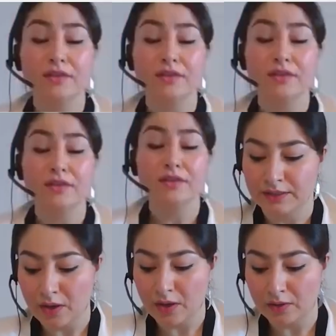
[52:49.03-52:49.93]
that I
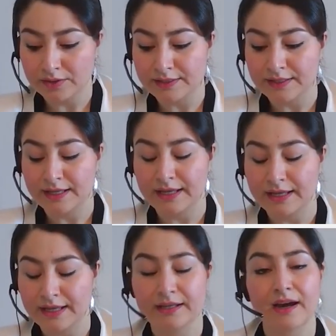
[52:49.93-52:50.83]
mentioned,
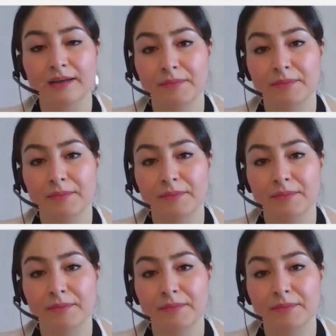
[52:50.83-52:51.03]
uh,